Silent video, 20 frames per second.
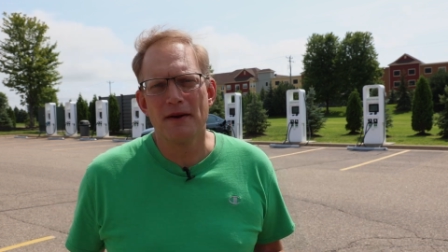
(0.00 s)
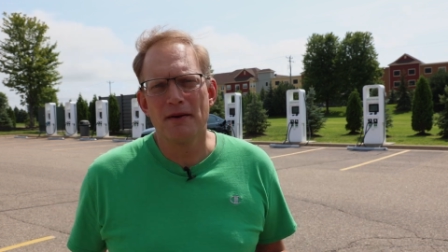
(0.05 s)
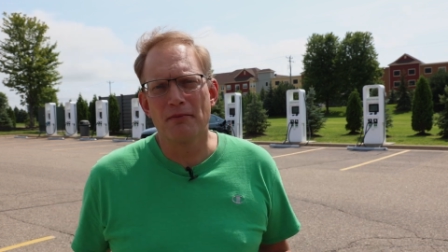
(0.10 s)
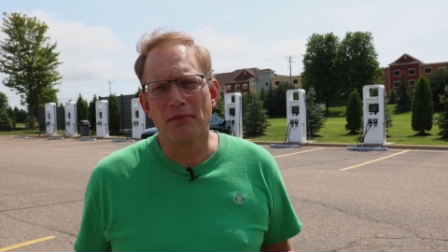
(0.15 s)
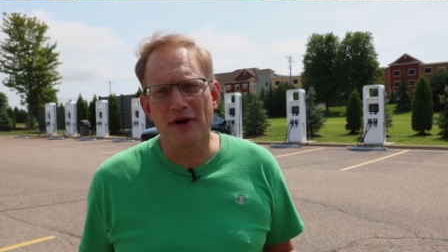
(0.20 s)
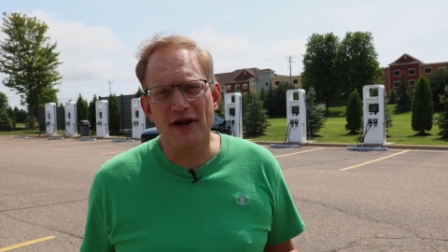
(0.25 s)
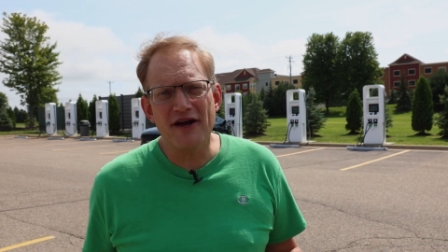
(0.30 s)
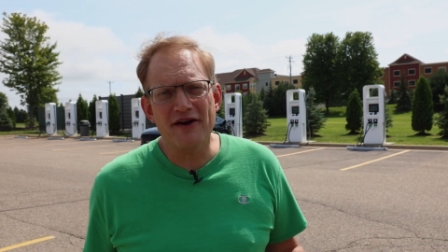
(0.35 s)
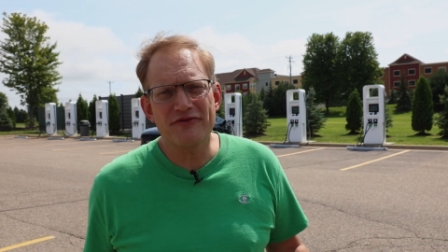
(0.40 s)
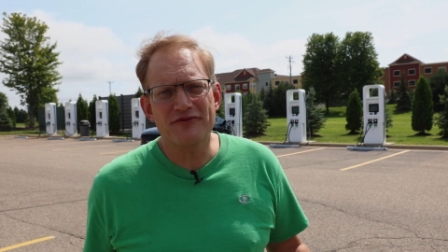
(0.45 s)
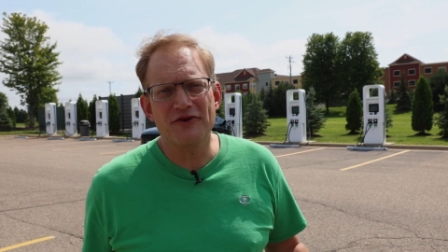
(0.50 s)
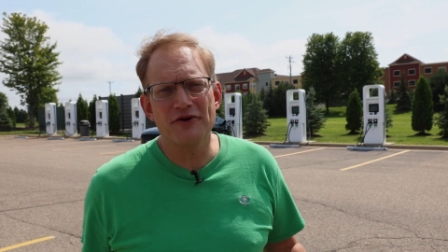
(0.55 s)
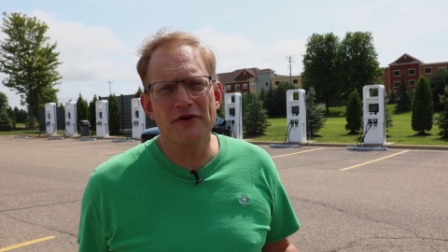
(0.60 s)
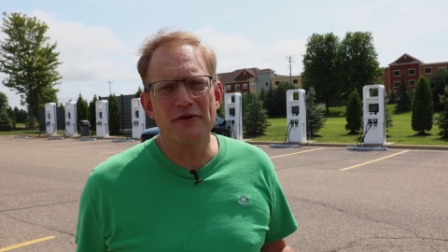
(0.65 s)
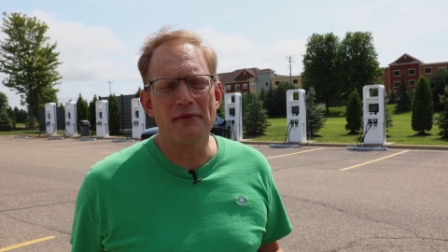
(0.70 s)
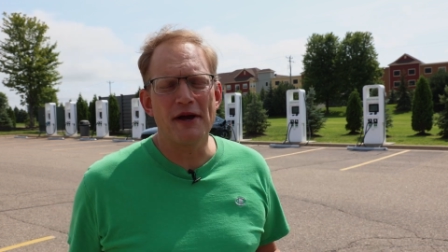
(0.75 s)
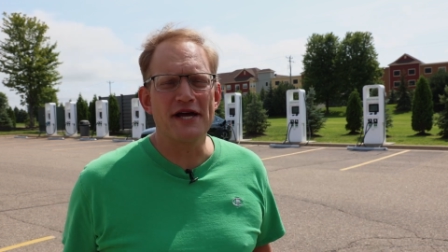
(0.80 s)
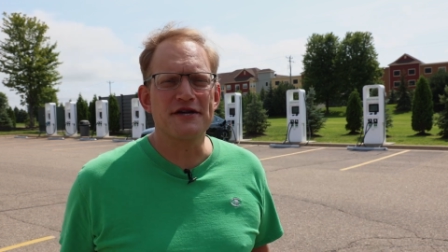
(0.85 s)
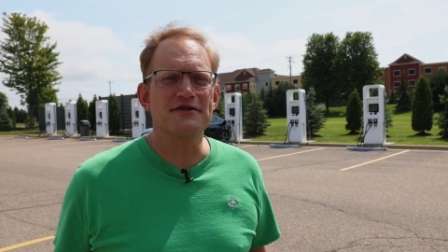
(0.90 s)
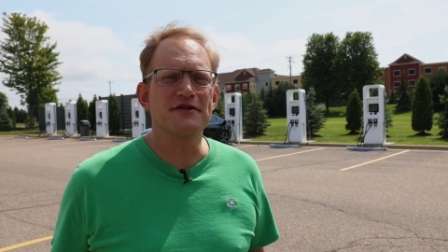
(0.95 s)
But I have to
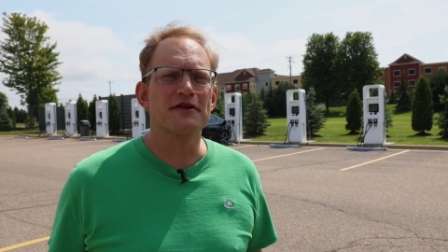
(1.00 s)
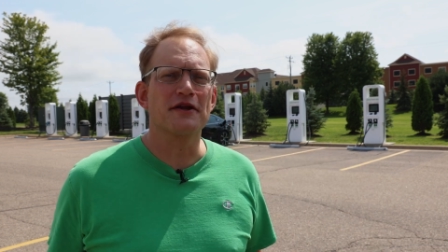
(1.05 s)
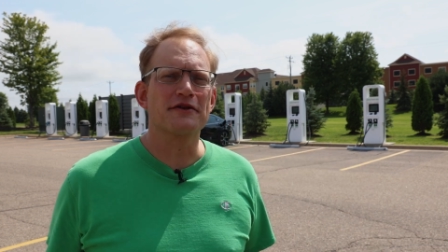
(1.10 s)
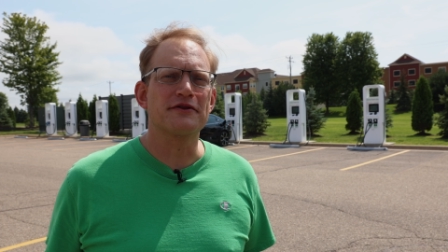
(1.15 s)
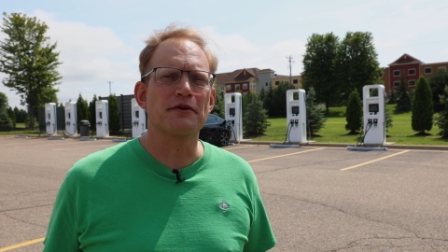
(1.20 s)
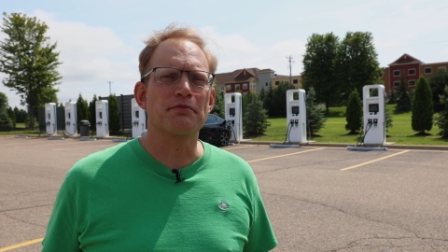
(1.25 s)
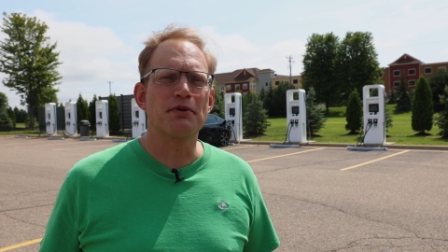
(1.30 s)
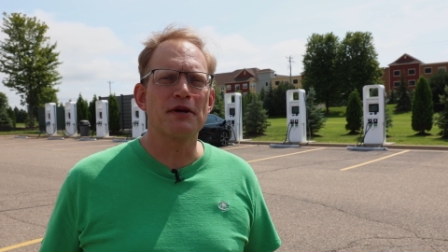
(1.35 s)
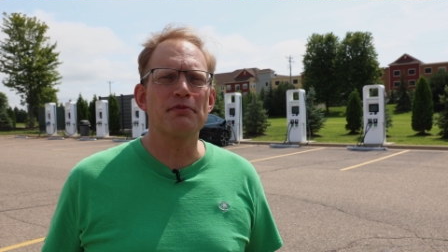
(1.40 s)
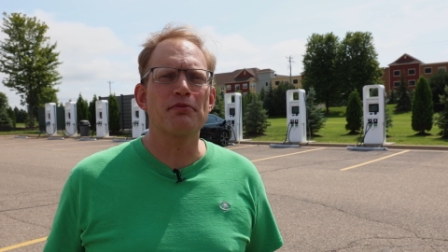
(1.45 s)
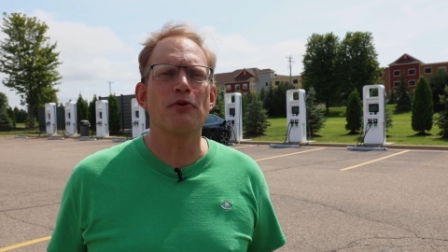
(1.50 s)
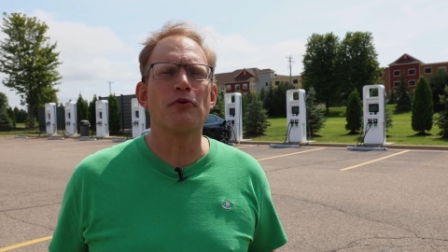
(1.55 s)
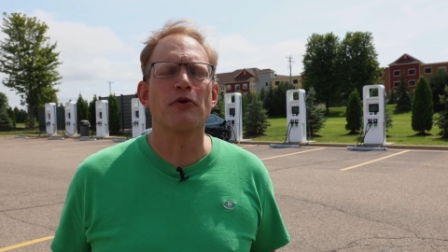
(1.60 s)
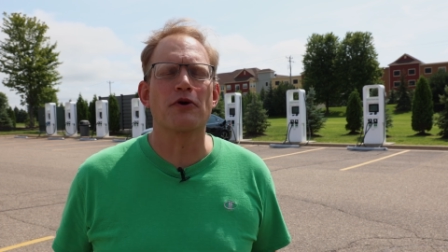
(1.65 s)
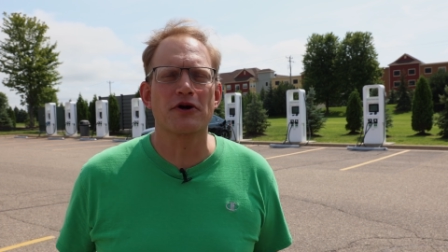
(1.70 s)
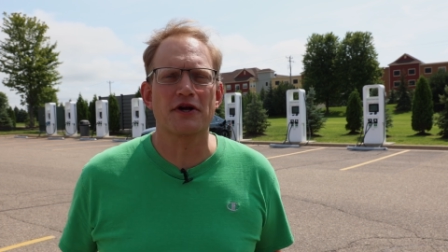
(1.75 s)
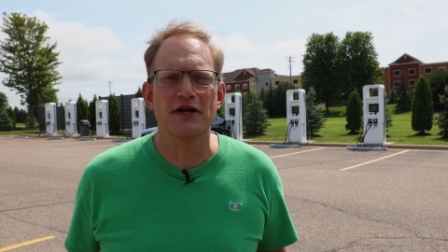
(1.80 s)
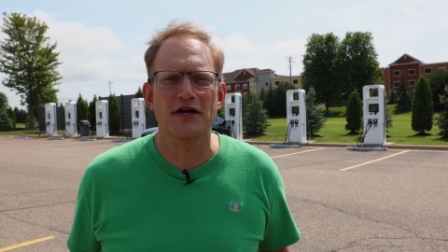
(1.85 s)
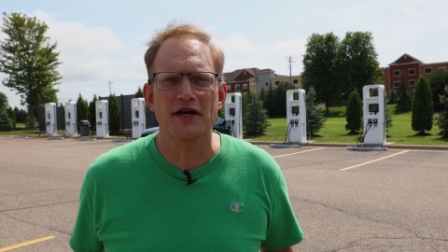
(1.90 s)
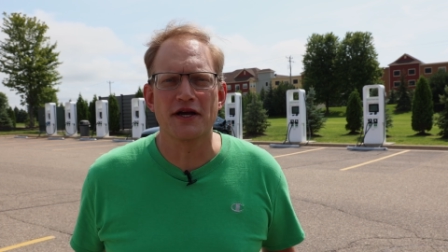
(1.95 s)
imagine that the people
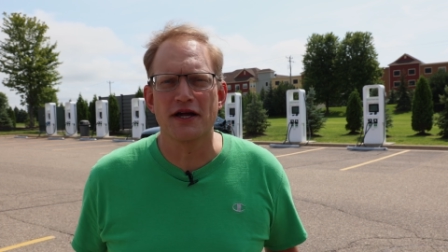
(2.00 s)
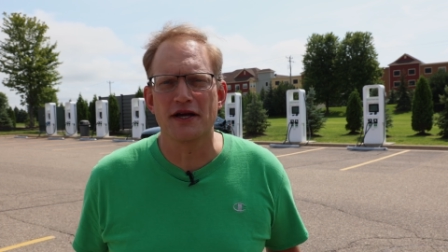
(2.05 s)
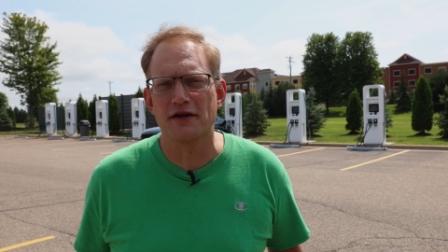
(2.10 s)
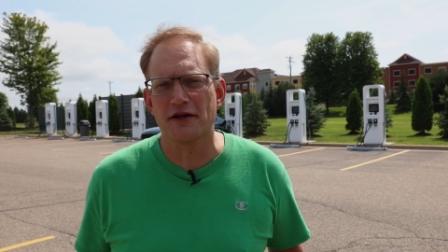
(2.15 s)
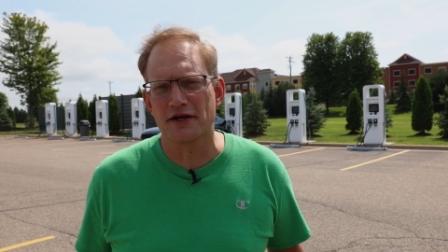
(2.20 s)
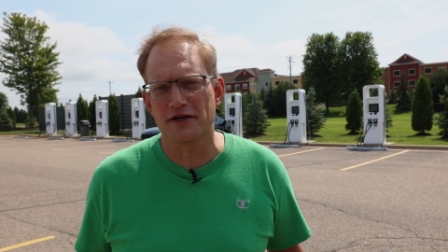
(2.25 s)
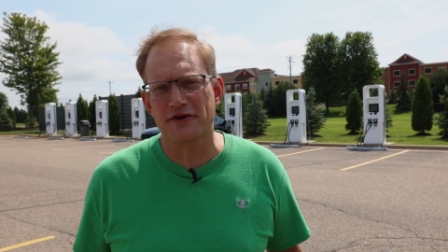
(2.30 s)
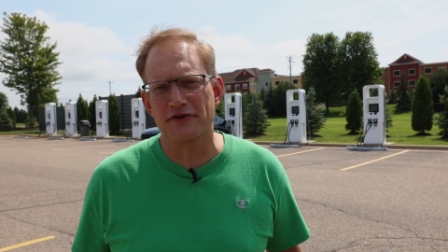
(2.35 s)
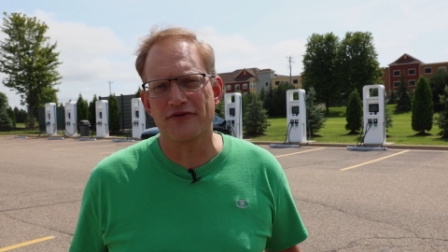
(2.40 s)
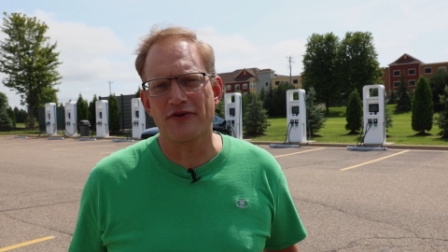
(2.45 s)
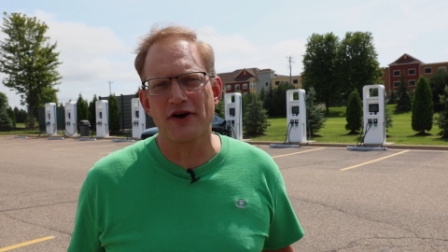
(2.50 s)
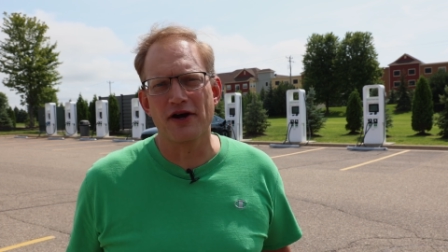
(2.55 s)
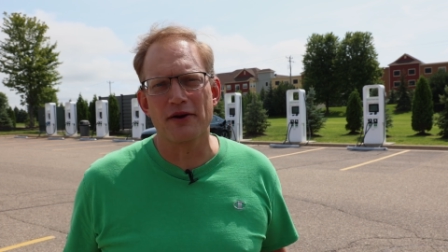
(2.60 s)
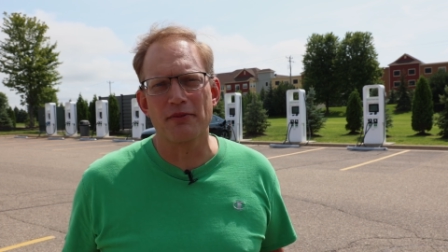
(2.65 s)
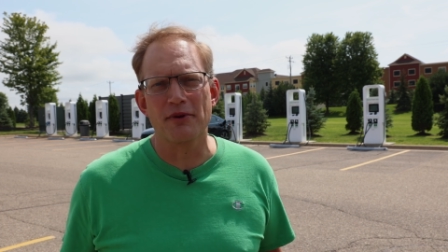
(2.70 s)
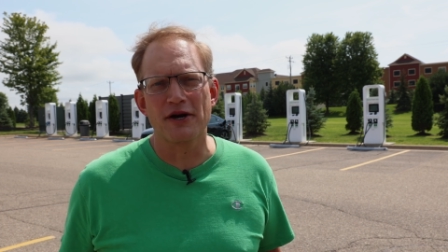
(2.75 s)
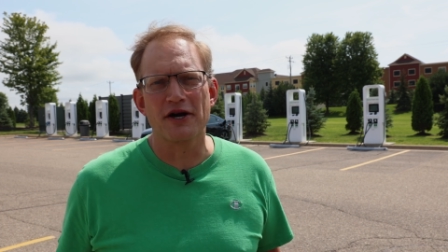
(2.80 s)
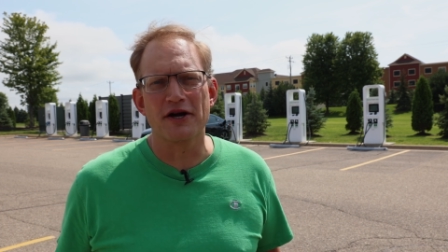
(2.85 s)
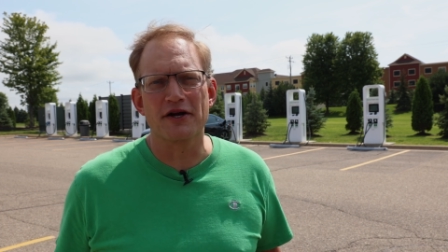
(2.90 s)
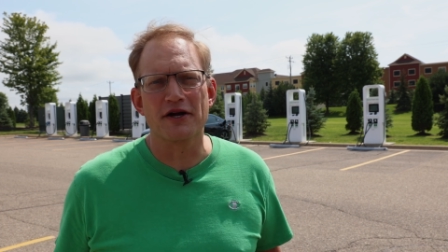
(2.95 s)
working at Electrify
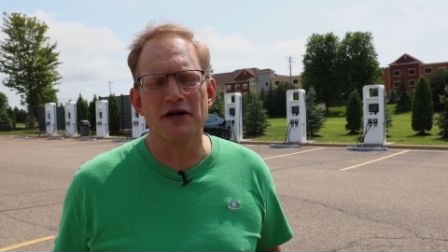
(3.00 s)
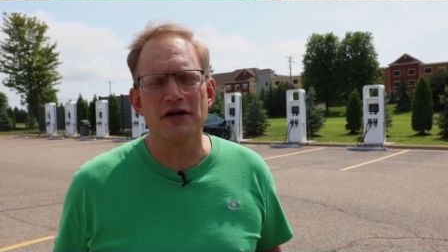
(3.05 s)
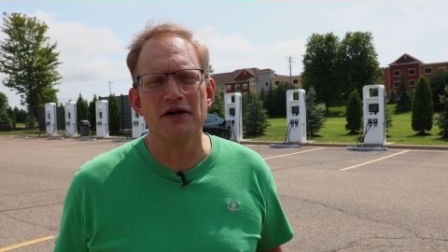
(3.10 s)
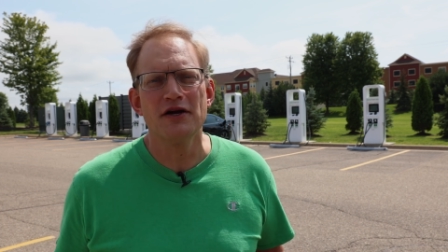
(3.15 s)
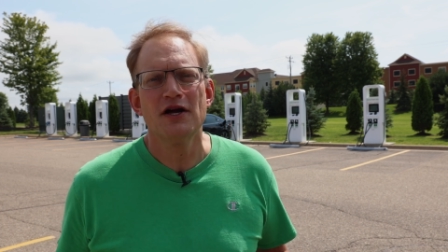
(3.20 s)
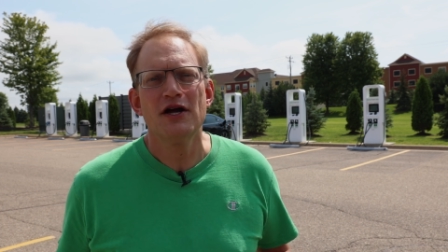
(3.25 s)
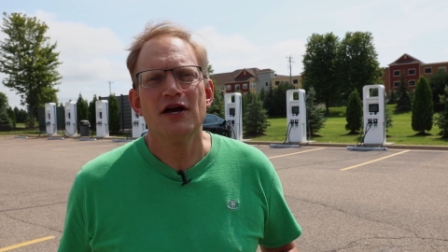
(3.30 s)
America